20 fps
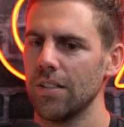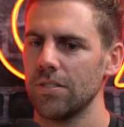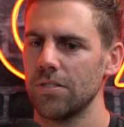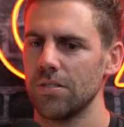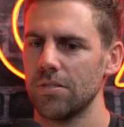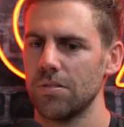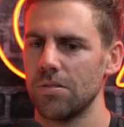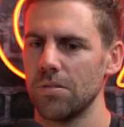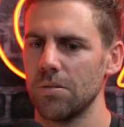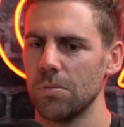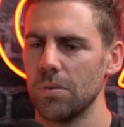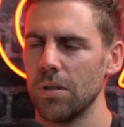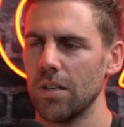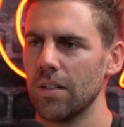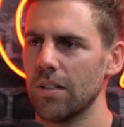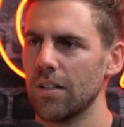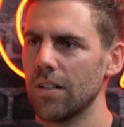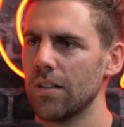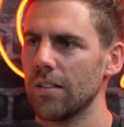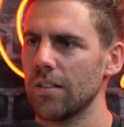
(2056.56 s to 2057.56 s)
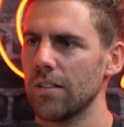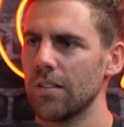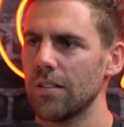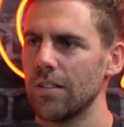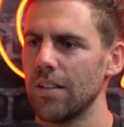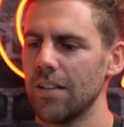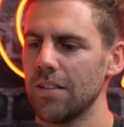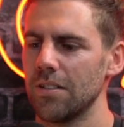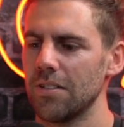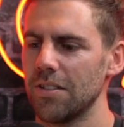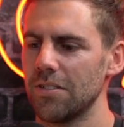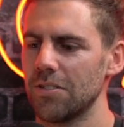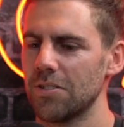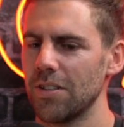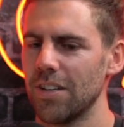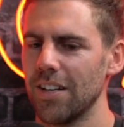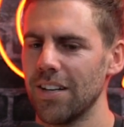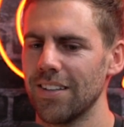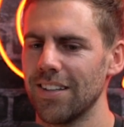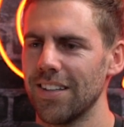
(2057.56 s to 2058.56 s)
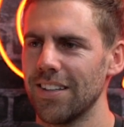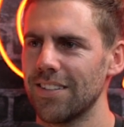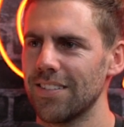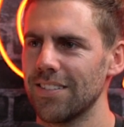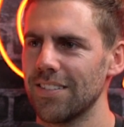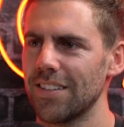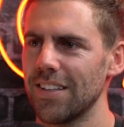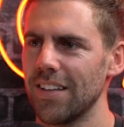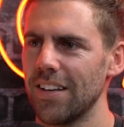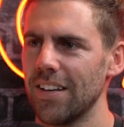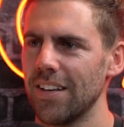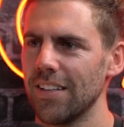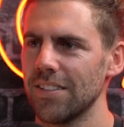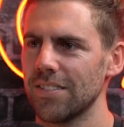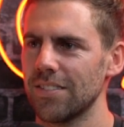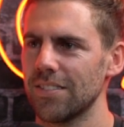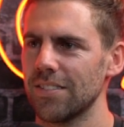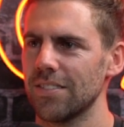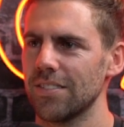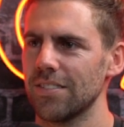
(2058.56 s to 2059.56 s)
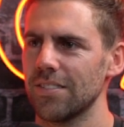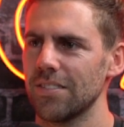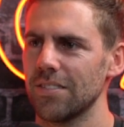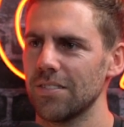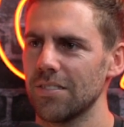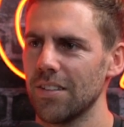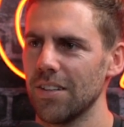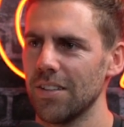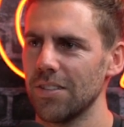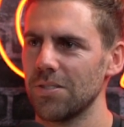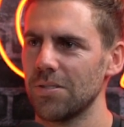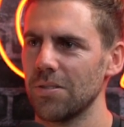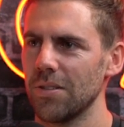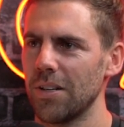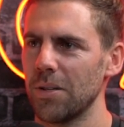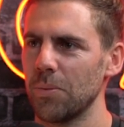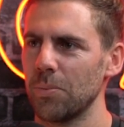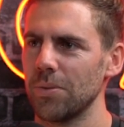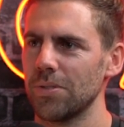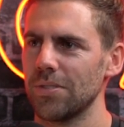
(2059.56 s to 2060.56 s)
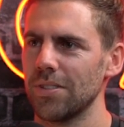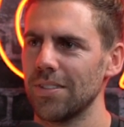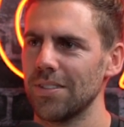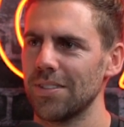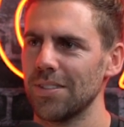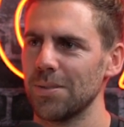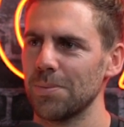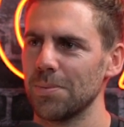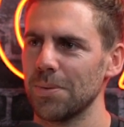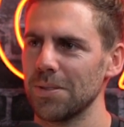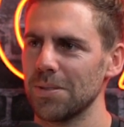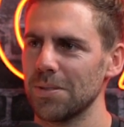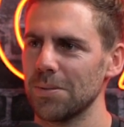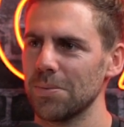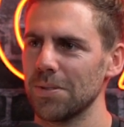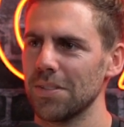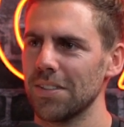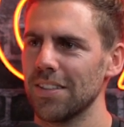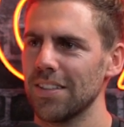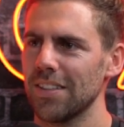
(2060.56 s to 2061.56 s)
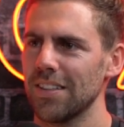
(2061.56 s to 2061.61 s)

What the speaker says: just to work and try and get as close to 100% as possible.